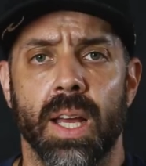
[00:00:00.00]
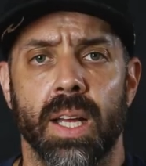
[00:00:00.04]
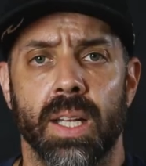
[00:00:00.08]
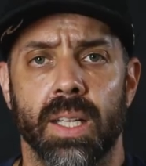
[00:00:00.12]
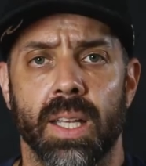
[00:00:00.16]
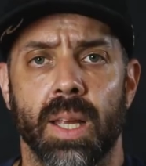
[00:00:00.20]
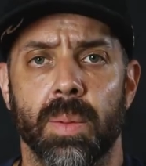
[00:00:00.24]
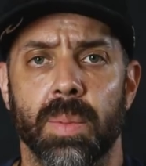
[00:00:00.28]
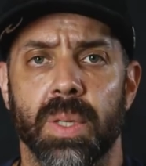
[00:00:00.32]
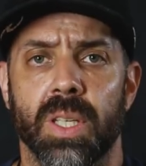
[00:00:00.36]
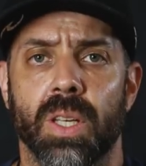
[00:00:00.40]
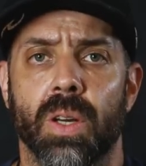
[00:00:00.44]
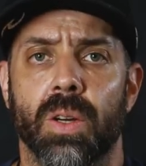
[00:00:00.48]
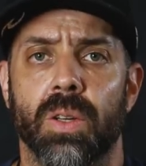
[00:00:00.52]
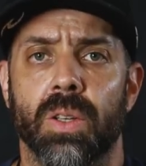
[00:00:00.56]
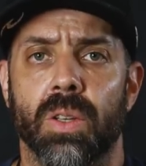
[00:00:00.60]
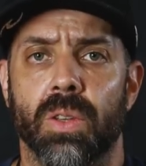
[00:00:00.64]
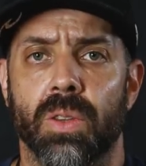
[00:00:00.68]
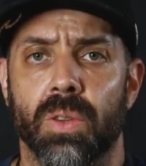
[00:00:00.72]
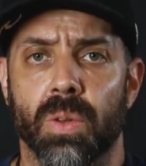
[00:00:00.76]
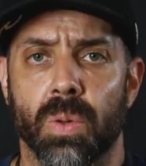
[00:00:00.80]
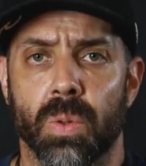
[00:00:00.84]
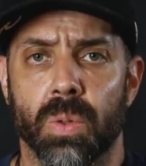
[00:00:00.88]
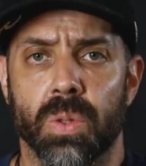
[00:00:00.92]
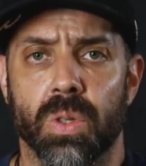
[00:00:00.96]
Let me know your
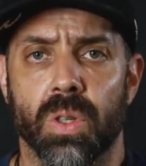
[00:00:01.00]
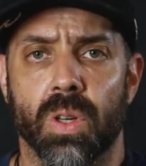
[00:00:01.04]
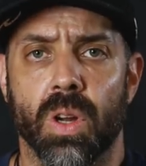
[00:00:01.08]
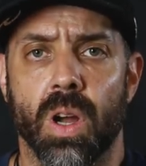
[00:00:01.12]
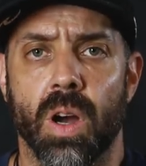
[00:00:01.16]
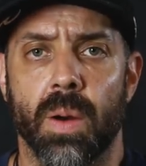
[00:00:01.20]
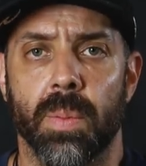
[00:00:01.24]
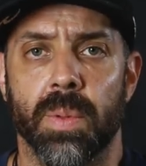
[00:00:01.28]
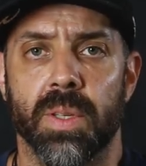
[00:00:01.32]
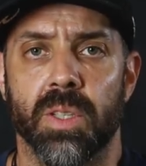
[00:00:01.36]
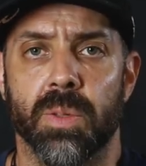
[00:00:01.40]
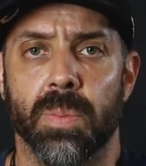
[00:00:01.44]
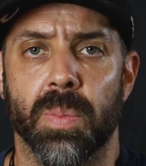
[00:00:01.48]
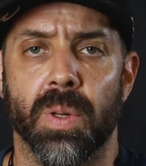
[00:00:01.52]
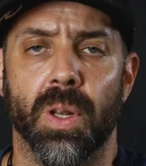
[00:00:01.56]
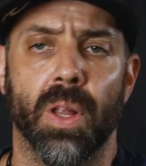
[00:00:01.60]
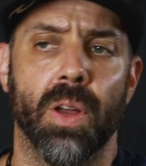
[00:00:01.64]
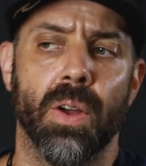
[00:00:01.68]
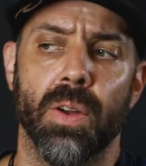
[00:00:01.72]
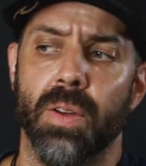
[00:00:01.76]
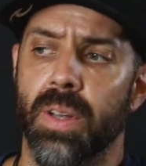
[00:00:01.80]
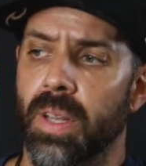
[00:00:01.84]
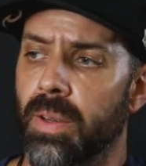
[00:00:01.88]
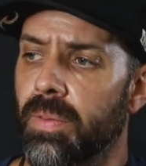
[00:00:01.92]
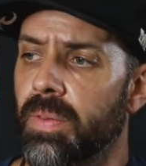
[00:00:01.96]
thoughts or comments
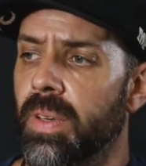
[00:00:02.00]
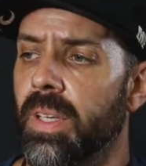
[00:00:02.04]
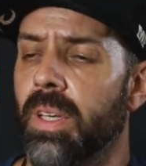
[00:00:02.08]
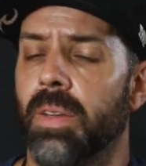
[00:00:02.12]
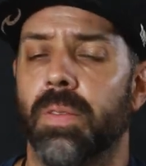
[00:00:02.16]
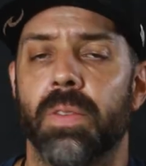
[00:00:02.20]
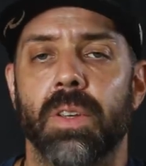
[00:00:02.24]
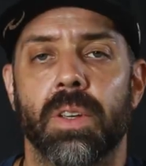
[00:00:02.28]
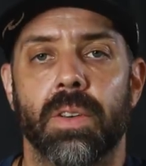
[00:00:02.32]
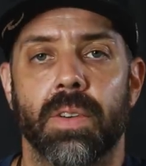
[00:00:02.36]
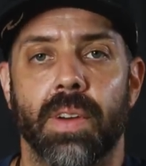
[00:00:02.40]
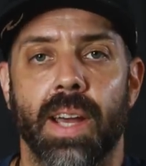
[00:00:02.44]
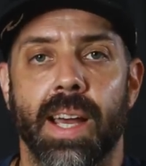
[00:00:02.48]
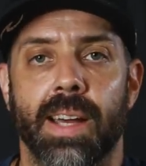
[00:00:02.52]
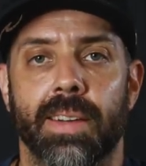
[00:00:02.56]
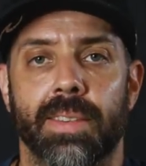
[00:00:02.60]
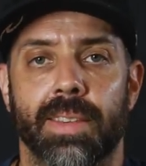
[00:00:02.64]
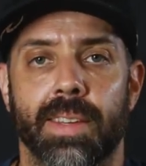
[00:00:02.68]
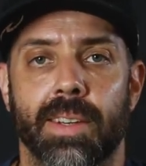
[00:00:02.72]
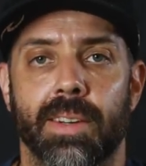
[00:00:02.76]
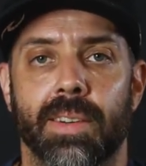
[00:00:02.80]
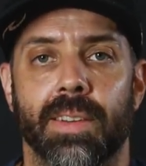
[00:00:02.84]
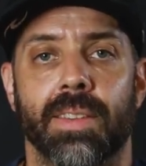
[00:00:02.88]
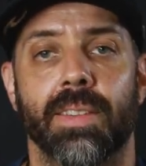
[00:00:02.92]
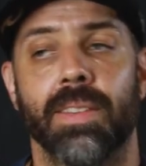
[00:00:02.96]
below. If any of you out
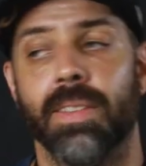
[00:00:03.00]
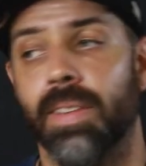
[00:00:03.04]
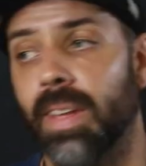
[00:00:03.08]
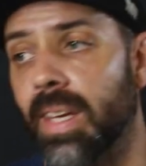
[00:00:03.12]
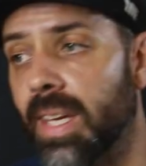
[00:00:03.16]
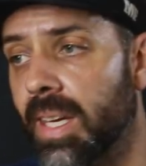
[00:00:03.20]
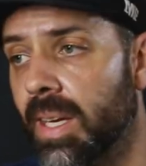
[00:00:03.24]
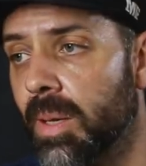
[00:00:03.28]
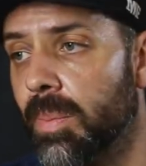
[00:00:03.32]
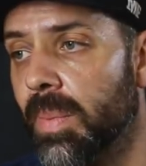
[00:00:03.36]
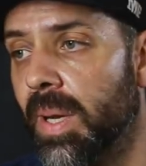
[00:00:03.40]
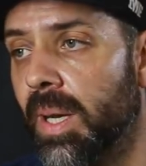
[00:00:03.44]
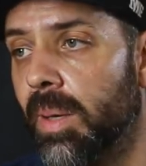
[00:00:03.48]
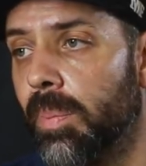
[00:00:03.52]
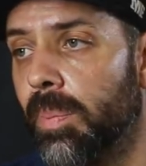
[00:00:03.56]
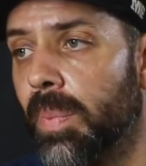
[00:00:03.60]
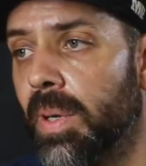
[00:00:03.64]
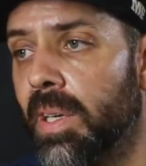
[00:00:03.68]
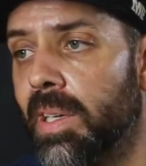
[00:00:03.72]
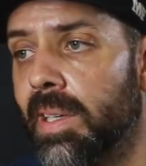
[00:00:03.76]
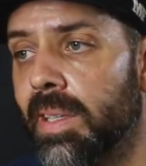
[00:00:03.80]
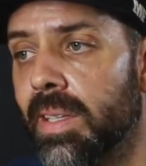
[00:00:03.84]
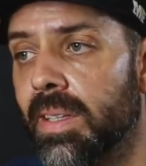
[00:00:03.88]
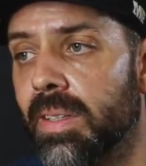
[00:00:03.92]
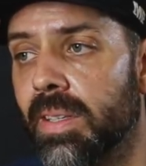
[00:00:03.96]
there are thinking about
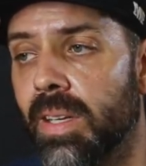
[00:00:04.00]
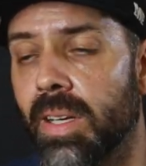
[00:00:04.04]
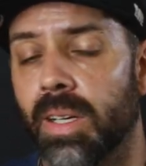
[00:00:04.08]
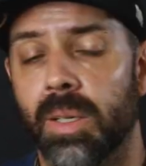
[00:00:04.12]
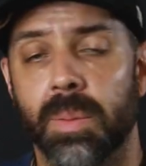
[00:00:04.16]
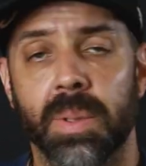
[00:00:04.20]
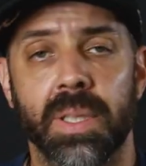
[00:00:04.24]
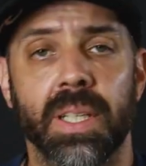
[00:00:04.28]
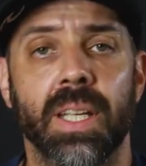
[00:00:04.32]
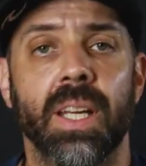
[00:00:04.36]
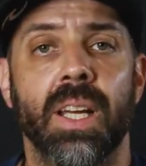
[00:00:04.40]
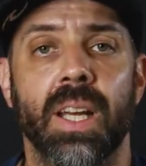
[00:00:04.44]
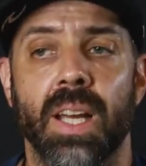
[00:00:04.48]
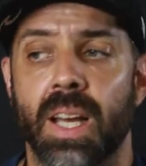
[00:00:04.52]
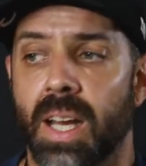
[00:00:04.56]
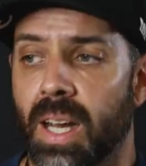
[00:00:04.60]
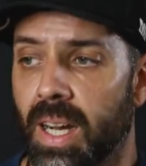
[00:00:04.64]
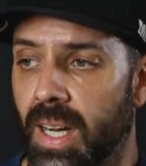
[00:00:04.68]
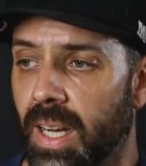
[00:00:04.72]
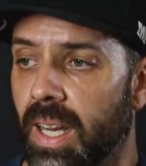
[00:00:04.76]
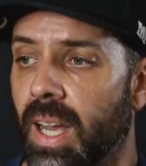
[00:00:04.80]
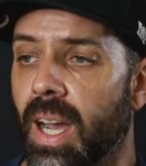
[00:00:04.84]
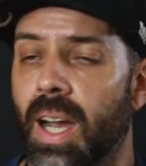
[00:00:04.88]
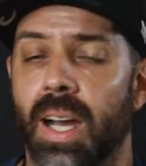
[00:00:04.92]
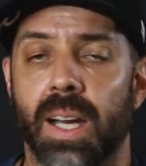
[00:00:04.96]
buying this helmet,
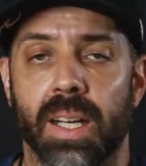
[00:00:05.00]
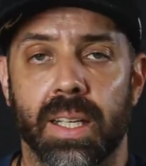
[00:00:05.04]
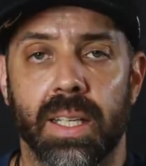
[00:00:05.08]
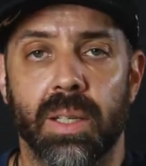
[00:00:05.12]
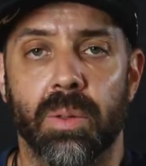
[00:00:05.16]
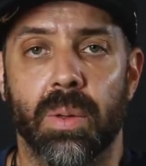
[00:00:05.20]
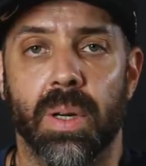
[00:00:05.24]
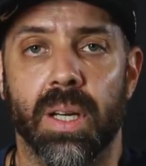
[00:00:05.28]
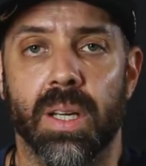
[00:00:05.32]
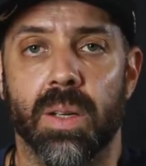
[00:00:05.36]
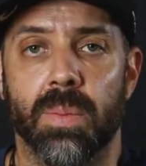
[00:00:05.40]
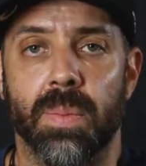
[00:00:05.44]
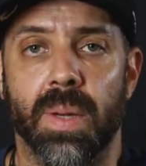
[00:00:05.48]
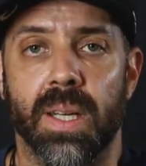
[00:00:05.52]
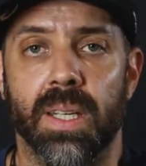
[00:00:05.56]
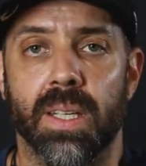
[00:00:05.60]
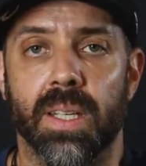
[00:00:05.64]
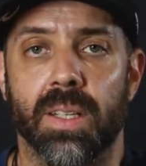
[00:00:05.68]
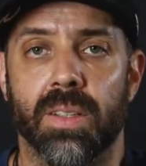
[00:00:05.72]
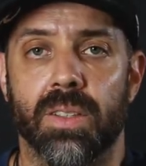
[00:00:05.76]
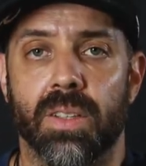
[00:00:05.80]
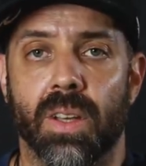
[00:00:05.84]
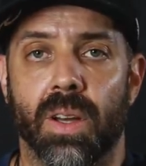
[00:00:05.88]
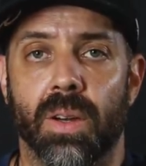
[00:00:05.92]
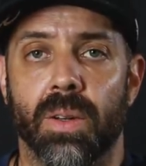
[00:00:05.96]
I highly recommend
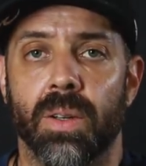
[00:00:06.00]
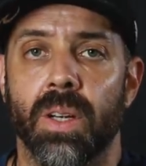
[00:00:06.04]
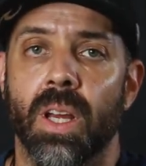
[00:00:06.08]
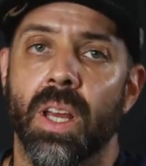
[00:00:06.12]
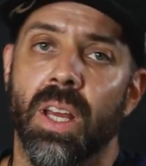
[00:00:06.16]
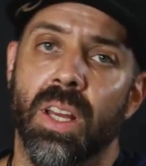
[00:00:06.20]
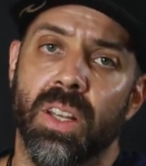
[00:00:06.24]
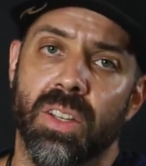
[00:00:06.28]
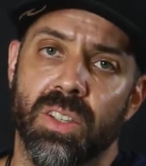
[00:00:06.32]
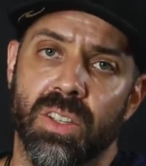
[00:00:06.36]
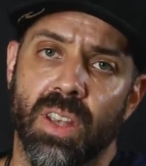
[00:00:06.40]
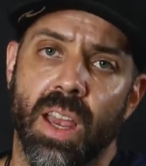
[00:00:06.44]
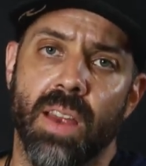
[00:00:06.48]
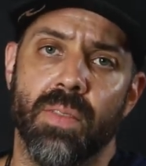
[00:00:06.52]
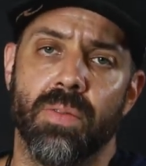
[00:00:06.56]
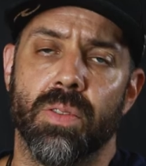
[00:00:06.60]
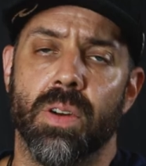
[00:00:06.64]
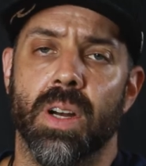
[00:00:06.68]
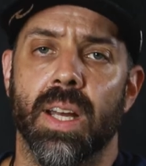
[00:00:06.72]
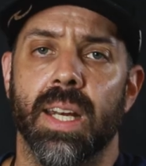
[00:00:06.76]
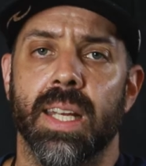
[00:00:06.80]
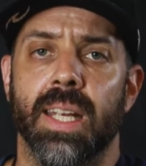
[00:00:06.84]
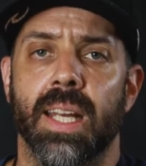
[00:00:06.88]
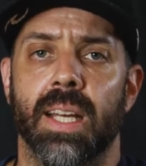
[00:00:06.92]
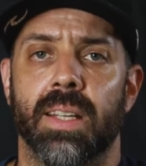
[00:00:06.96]
it. So safe
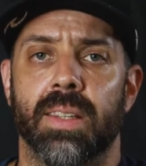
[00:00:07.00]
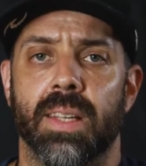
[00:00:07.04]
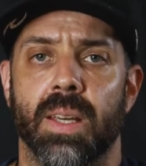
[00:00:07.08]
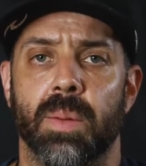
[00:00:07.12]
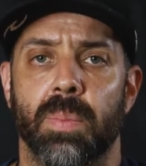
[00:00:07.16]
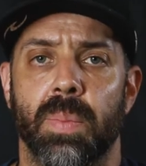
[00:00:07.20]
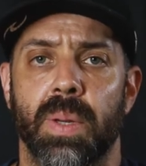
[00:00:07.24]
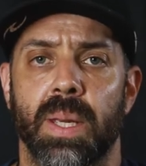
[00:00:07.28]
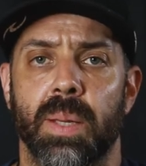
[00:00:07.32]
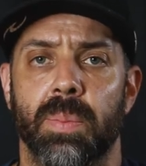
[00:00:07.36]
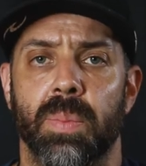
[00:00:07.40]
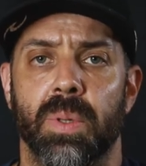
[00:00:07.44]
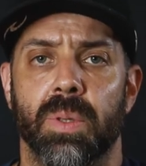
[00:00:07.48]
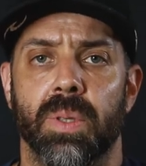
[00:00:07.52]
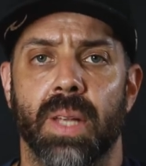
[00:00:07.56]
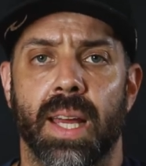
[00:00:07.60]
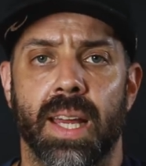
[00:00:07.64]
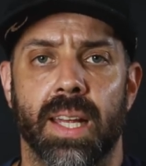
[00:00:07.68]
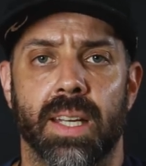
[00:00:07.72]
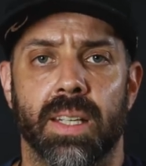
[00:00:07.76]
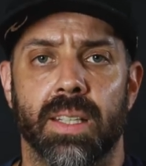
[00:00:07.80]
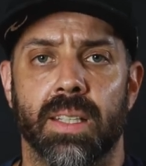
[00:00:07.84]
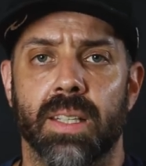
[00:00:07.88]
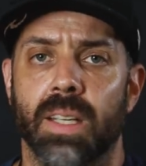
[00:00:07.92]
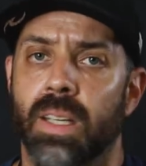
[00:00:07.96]
riding out there, people,
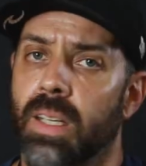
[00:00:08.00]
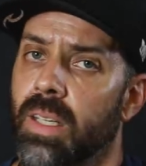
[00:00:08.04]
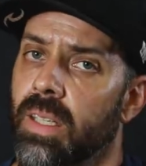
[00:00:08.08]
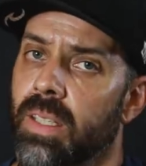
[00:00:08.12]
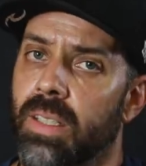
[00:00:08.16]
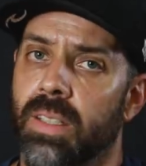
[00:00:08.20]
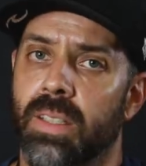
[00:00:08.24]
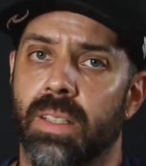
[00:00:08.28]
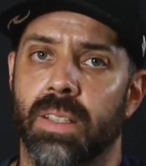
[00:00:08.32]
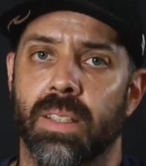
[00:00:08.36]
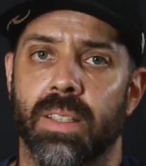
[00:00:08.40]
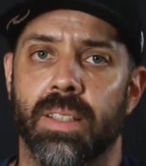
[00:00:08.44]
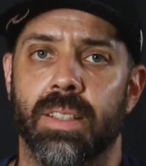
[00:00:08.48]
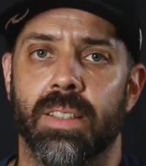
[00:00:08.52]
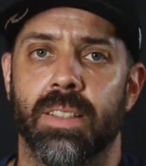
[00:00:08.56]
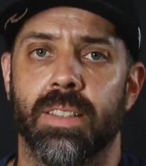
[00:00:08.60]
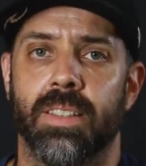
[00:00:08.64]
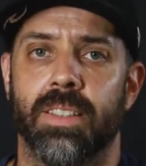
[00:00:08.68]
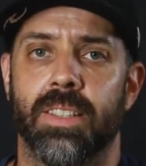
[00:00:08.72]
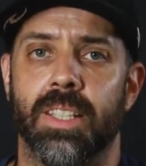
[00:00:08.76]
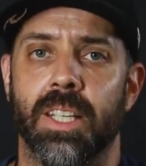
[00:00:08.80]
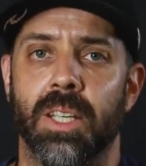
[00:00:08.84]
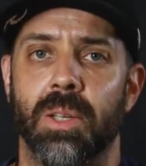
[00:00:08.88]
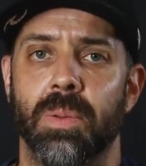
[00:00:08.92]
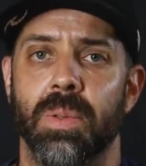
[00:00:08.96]
and
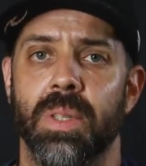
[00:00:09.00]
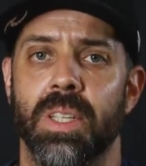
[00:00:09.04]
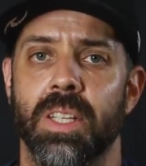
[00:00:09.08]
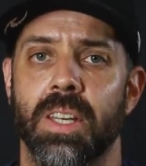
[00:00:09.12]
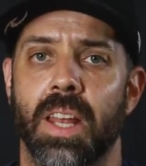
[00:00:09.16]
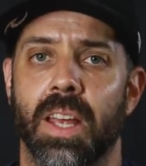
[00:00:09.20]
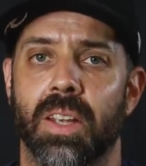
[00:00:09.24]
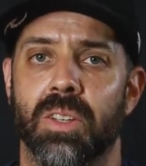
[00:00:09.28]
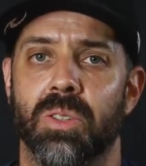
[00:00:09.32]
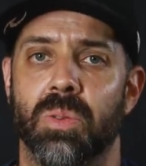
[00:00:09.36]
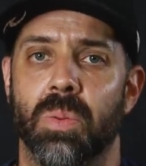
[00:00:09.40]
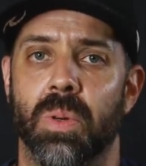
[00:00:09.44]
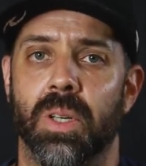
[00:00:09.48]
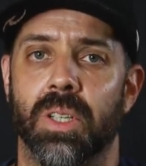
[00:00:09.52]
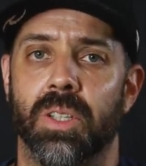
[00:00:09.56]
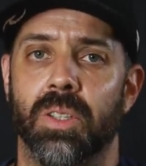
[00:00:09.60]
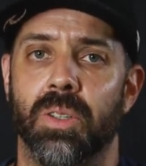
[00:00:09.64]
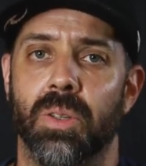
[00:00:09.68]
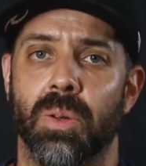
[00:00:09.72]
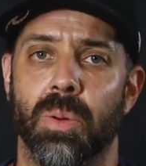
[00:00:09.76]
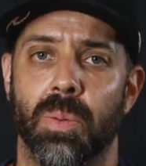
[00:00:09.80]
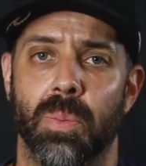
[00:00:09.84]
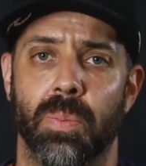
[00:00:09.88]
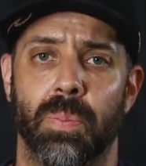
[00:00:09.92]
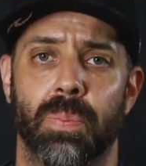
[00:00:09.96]
see you in the next one.
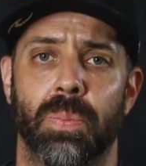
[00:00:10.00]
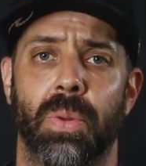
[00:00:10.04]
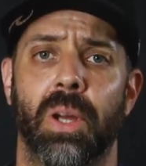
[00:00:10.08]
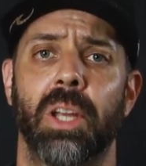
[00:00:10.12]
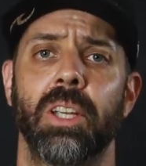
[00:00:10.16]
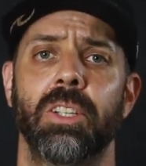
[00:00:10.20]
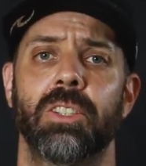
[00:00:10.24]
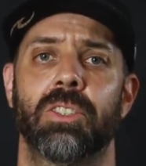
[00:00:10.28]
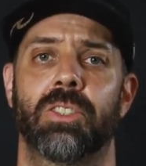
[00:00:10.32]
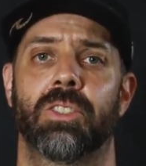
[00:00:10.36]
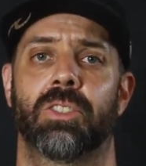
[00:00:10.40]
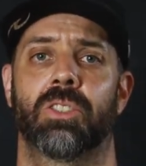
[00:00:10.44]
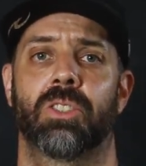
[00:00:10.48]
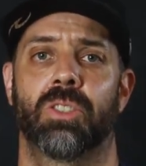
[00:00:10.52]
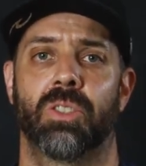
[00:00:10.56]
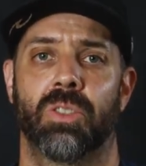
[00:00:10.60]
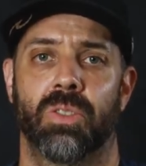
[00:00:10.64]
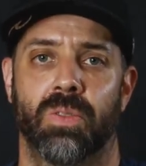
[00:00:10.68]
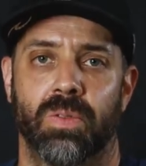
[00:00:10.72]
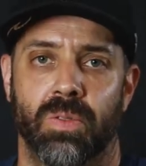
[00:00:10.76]
Peace.